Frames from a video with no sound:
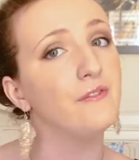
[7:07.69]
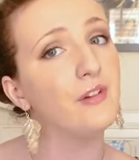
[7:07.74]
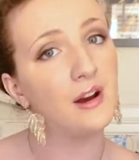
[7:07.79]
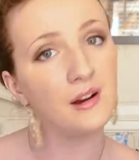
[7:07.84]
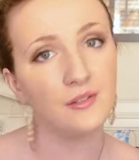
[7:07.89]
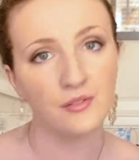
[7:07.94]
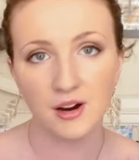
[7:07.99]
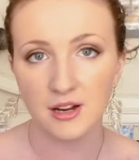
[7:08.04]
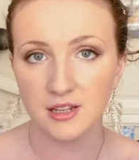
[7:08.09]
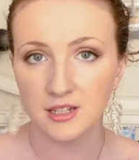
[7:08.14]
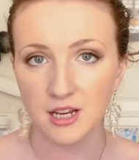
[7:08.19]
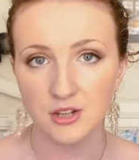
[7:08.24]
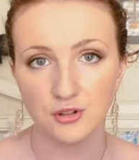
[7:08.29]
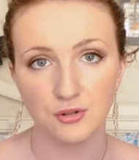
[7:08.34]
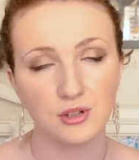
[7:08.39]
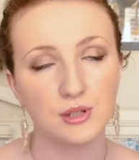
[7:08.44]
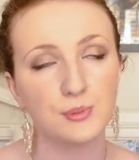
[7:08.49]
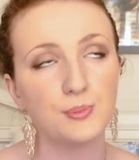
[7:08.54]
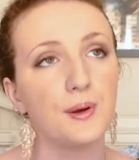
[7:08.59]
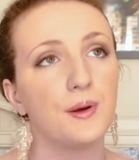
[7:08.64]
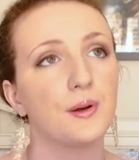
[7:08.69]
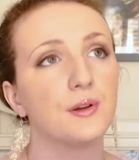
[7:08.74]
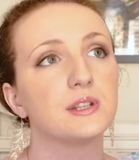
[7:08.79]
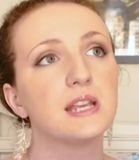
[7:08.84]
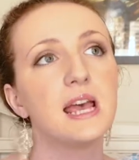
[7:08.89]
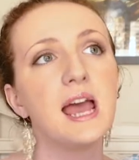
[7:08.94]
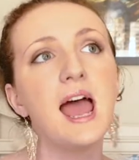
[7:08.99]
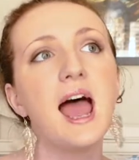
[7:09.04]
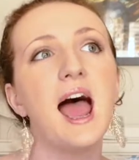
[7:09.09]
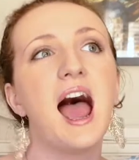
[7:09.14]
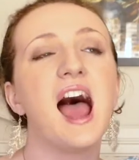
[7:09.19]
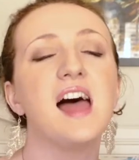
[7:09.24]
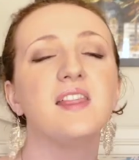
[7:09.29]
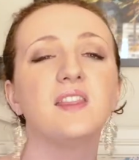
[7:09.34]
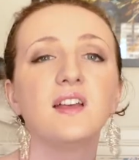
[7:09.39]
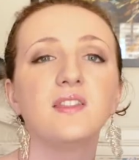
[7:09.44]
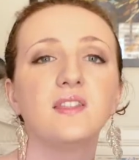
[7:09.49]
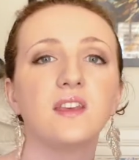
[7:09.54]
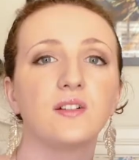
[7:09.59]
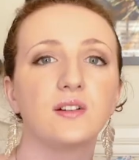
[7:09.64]
Very dangerous world. And
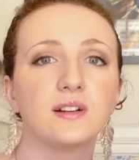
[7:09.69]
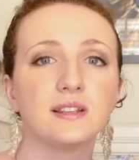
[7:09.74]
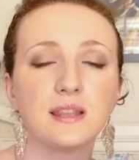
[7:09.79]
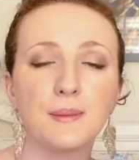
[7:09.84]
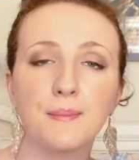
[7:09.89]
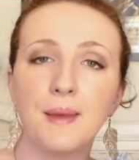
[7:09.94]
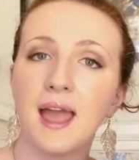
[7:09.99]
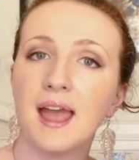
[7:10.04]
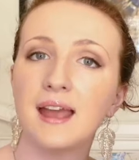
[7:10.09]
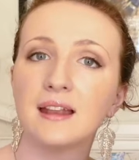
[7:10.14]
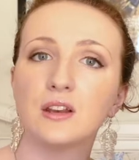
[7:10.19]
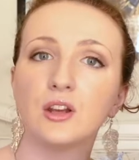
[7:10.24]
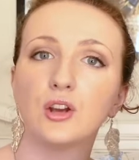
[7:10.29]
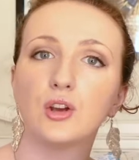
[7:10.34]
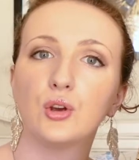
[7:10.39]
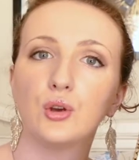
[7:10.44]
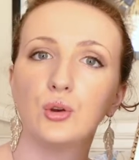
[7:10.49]
then there is the man